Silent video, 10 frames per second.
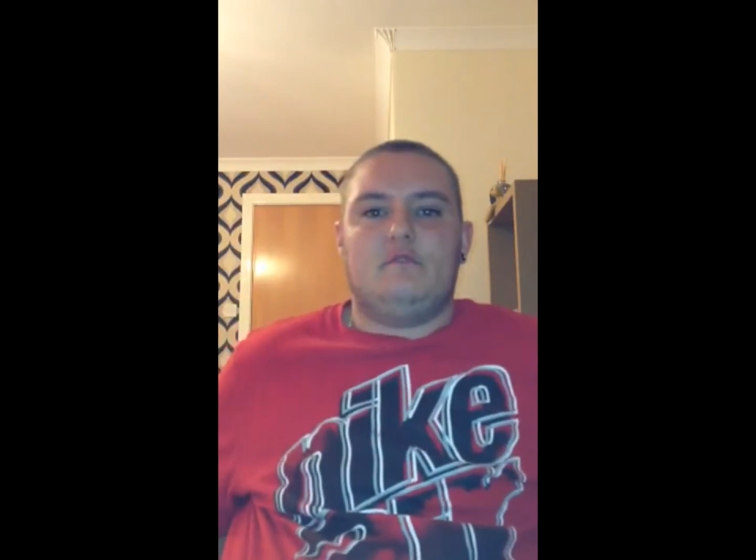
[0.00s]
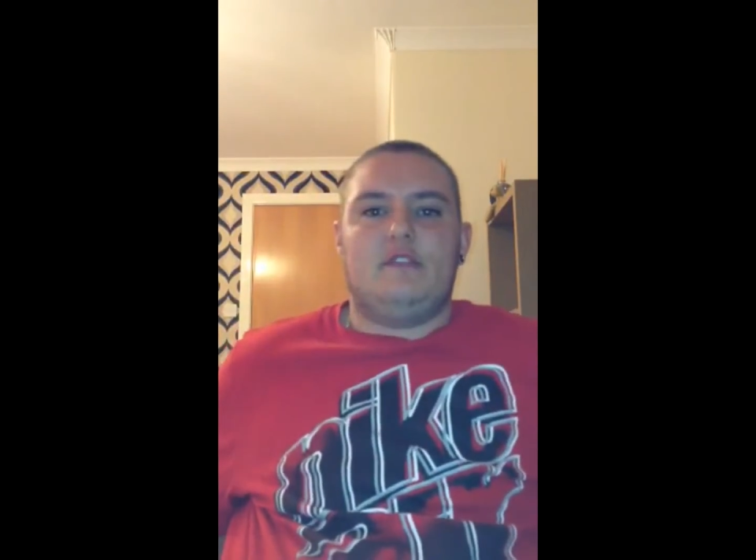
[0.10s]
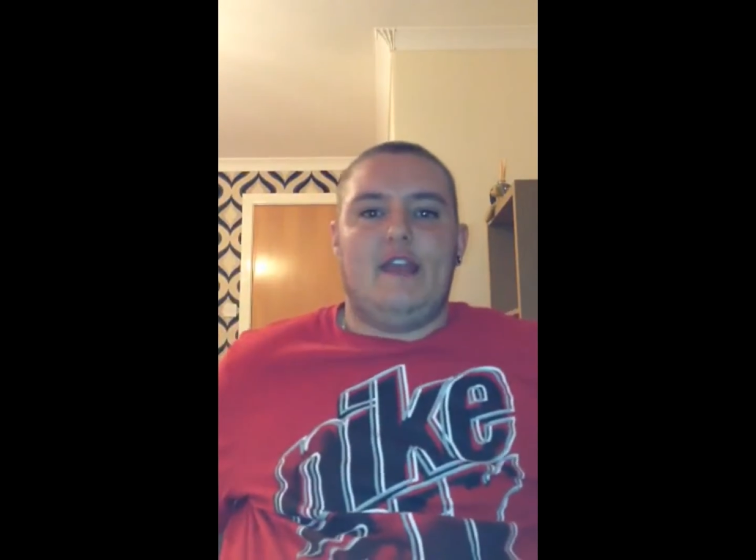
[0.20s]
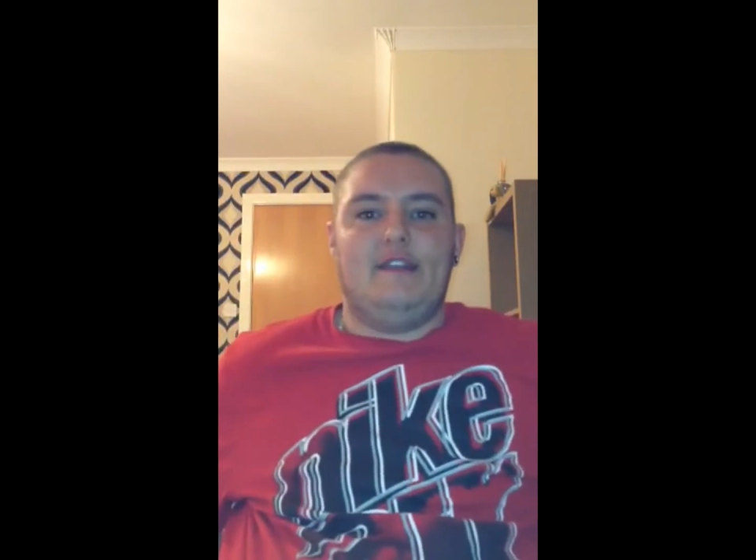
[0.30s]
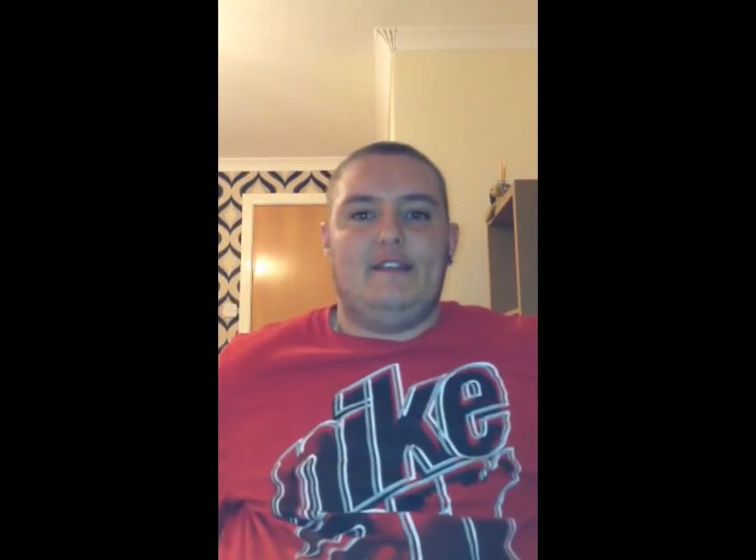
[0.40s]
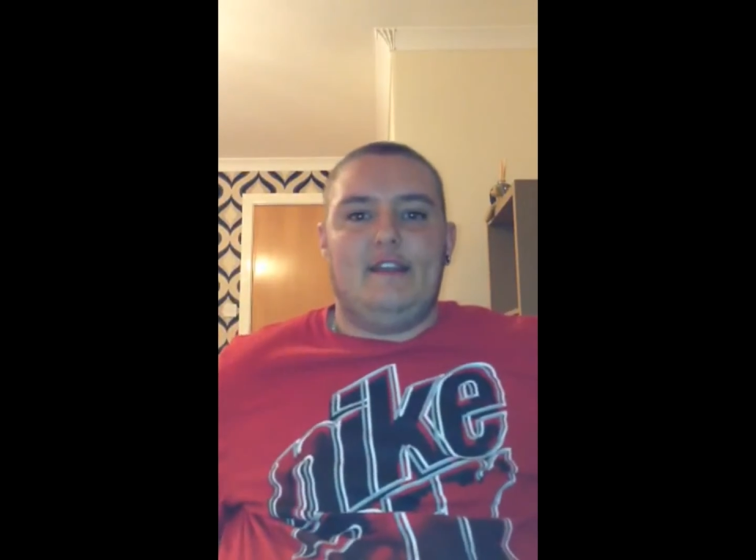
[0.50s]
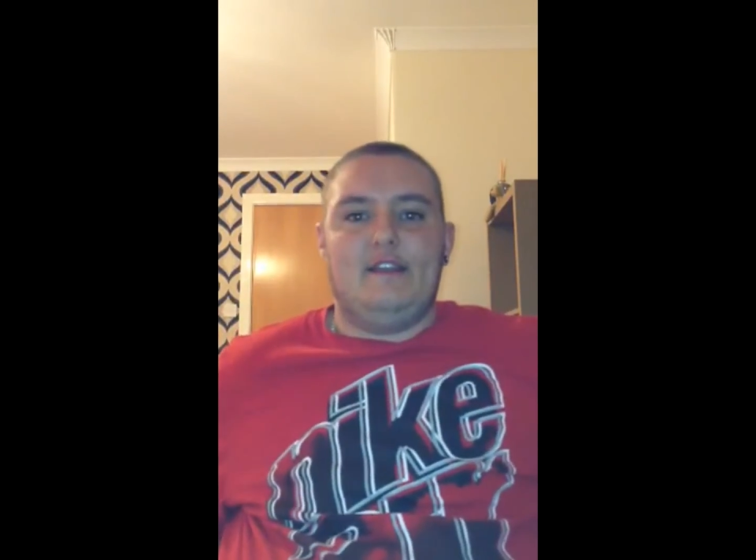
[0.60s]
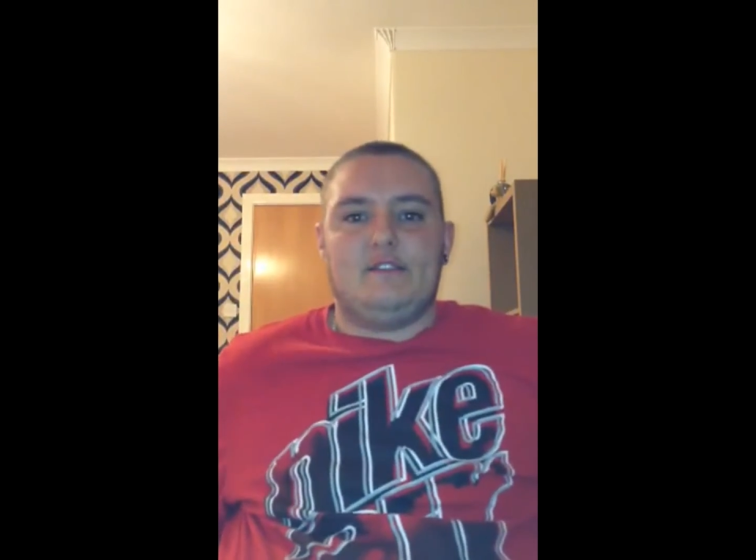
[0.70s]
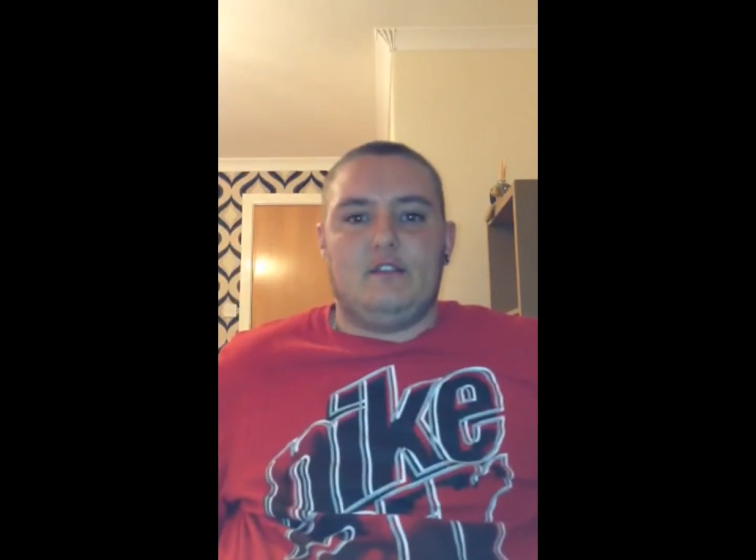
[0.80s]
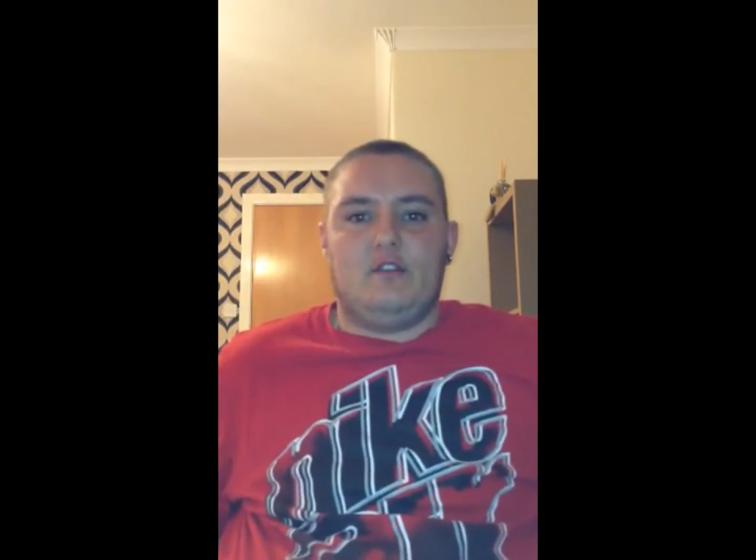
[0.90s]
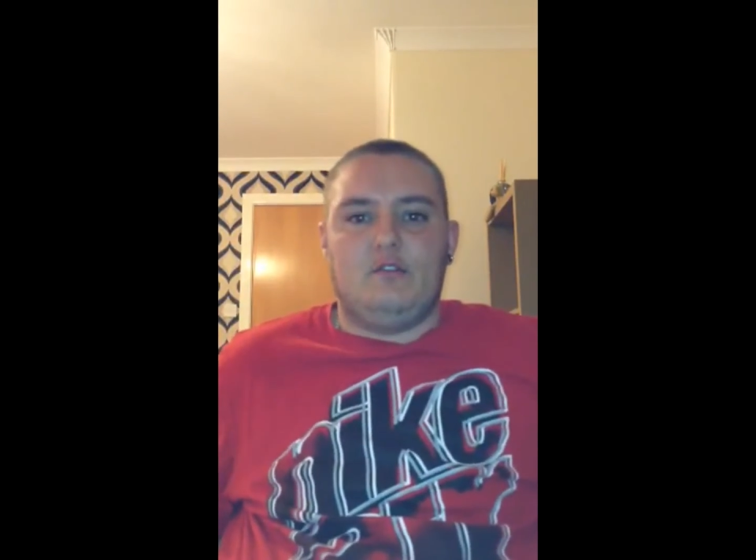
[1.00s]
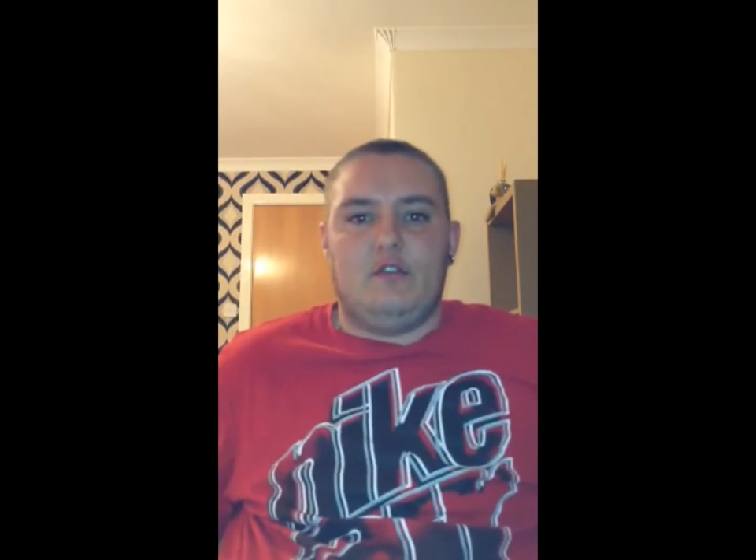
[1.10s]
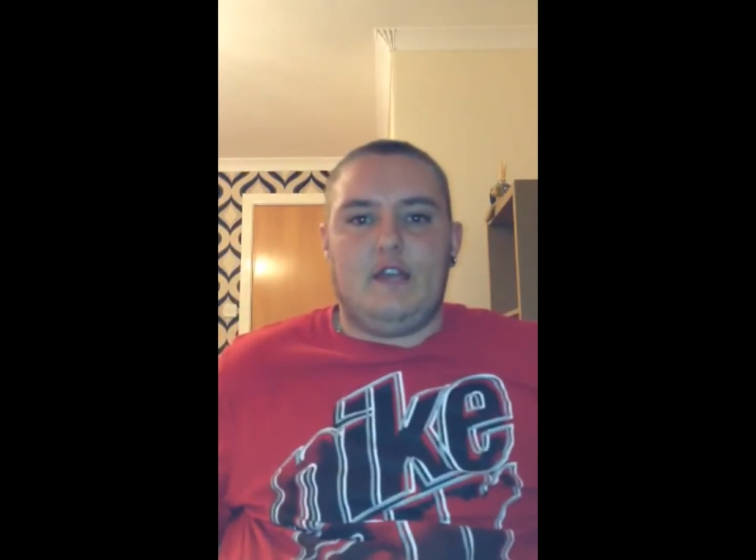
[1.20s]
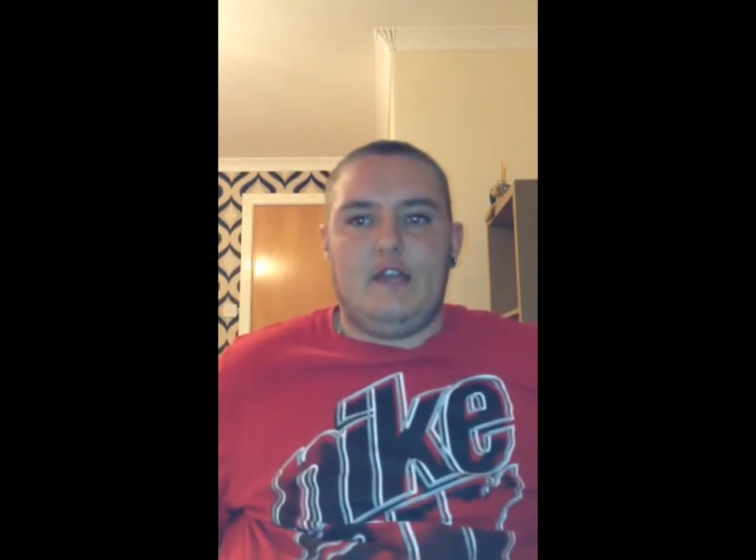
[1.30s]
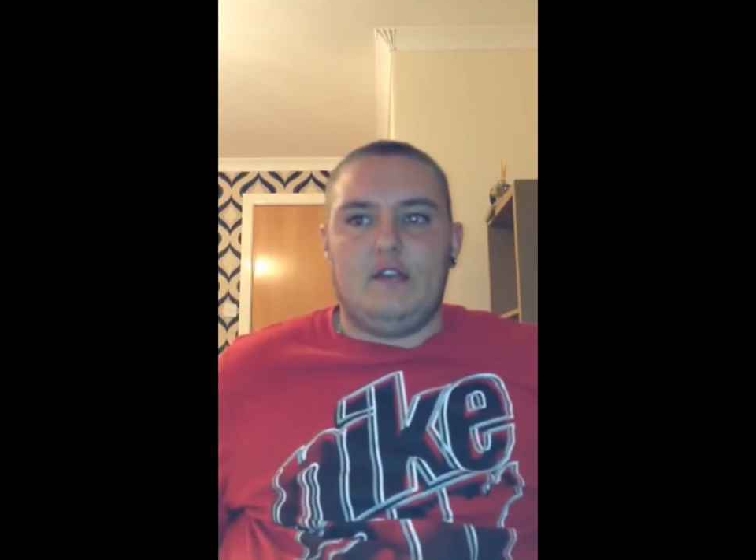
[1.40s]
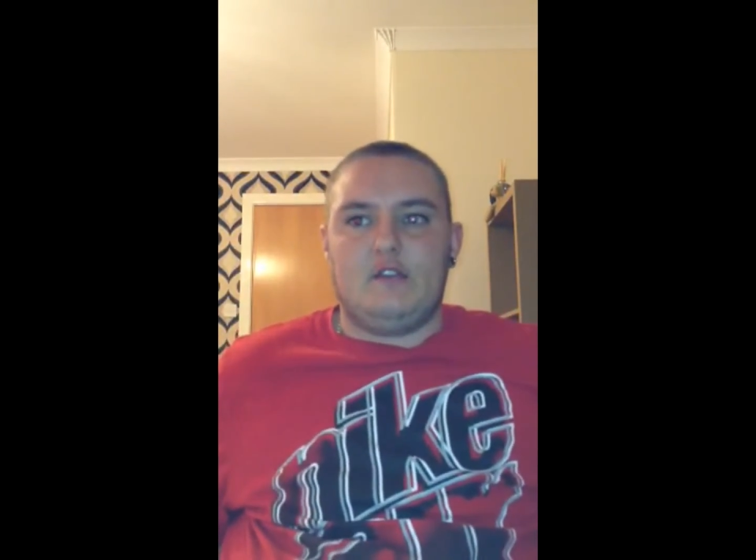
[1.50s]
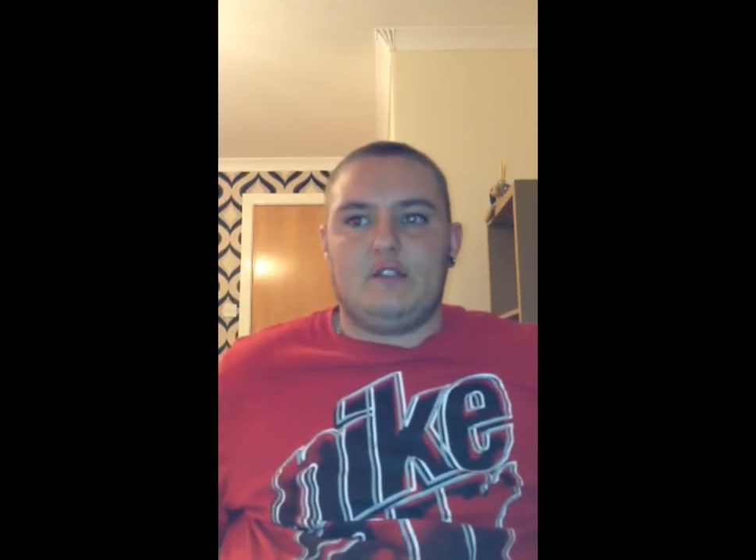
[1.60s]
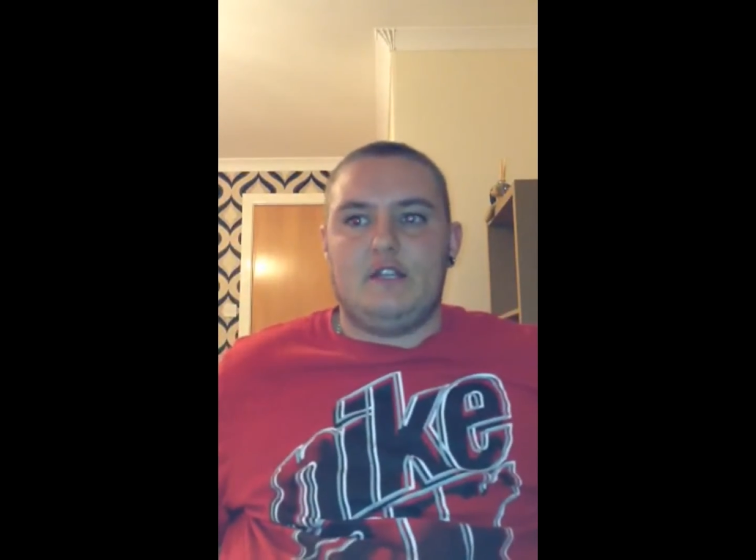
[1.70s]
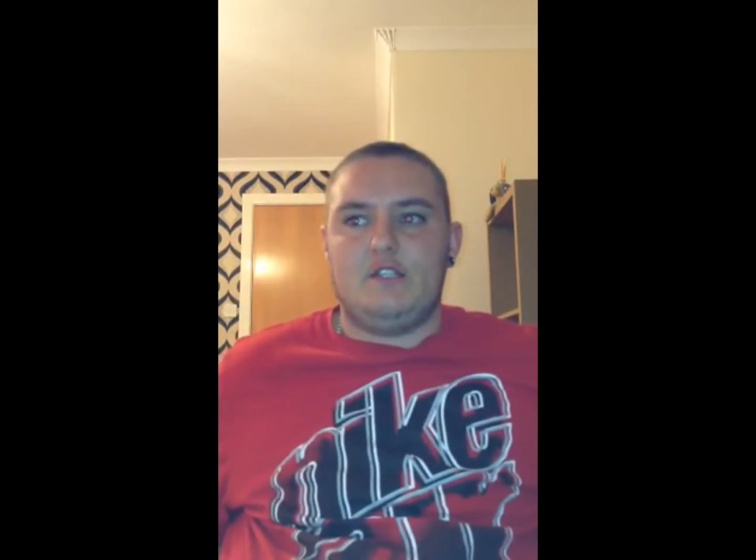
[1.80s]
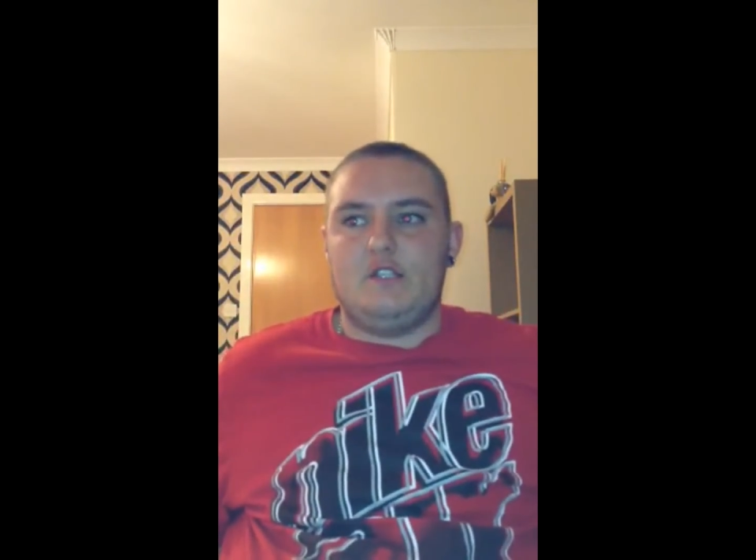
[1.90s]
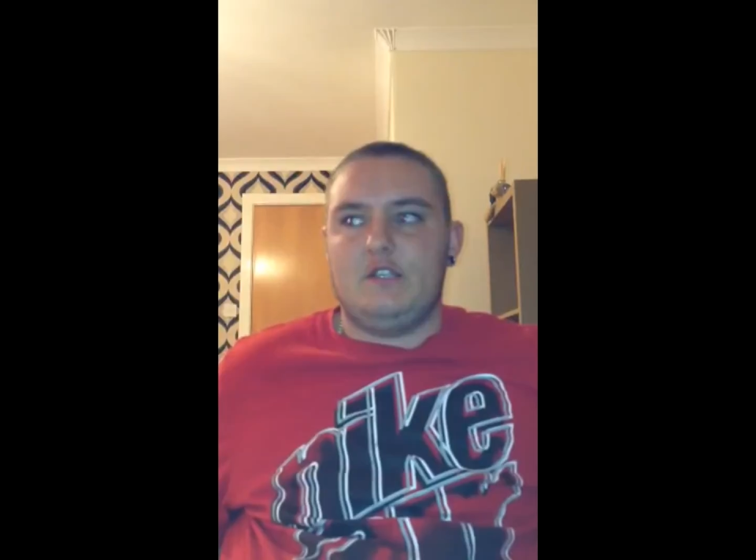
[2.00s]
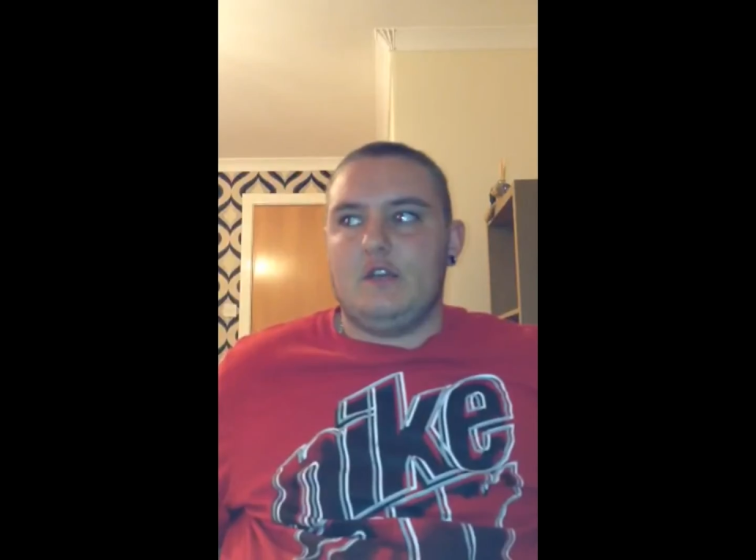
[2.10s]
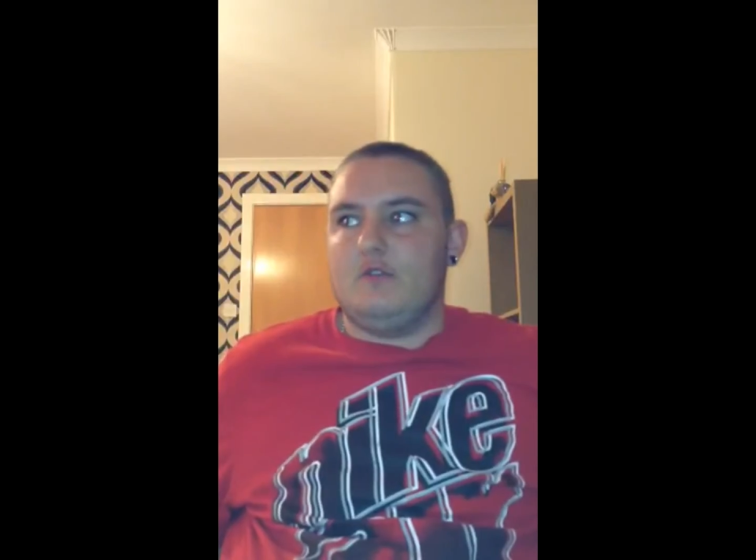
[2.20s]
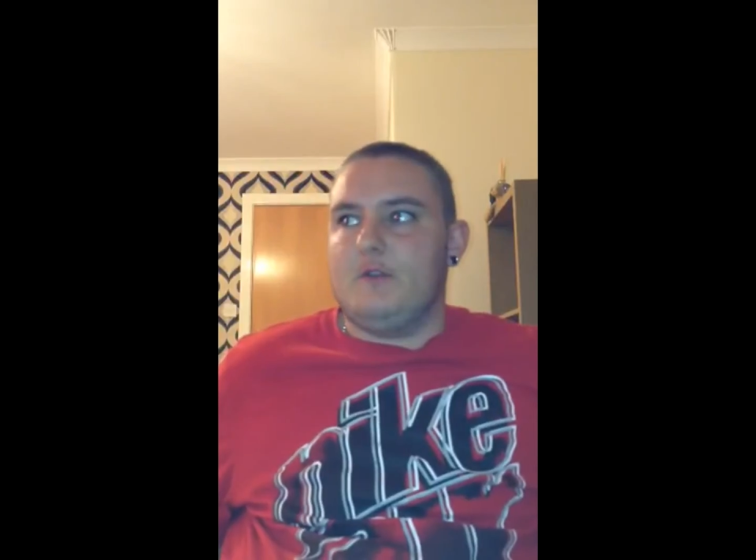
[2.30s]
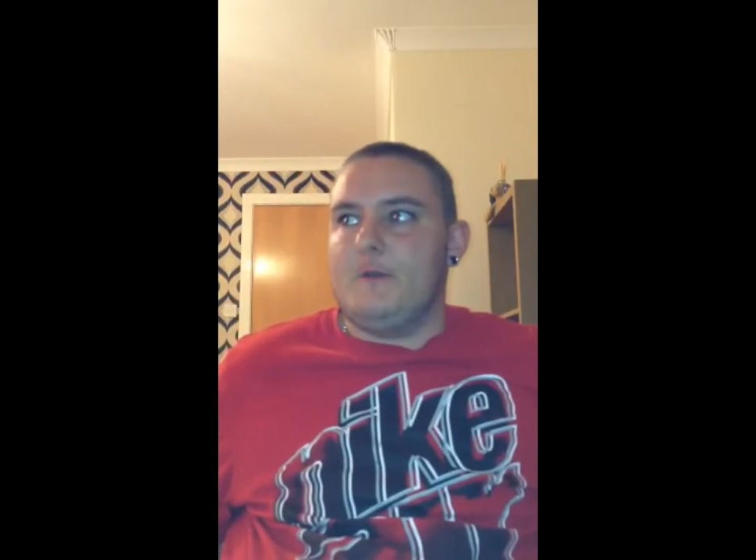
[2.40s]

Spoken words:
10 days until you get your stitches out,